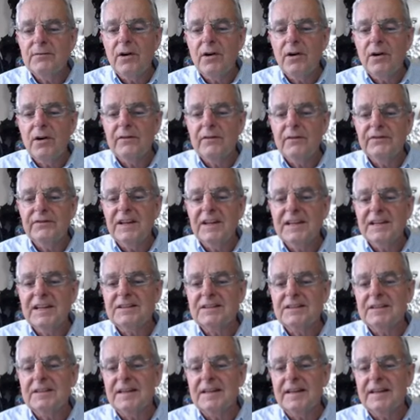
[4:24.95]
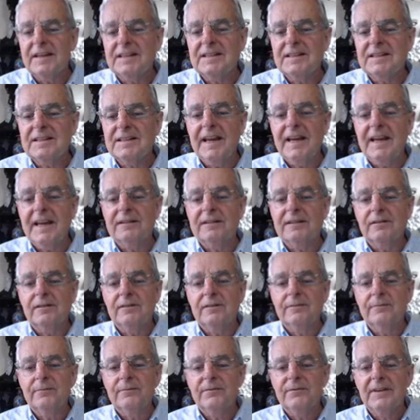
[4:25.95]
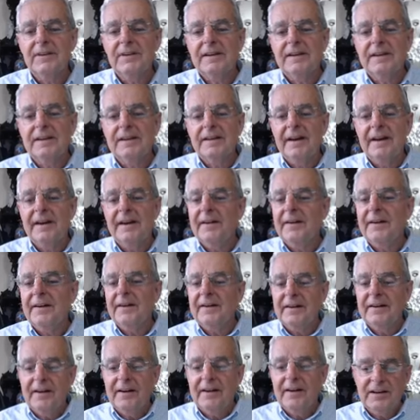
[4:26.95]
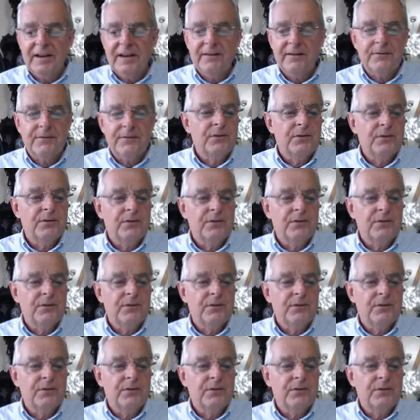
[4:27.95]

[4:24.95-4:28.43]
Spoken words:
of yesterday's candle. I haven't.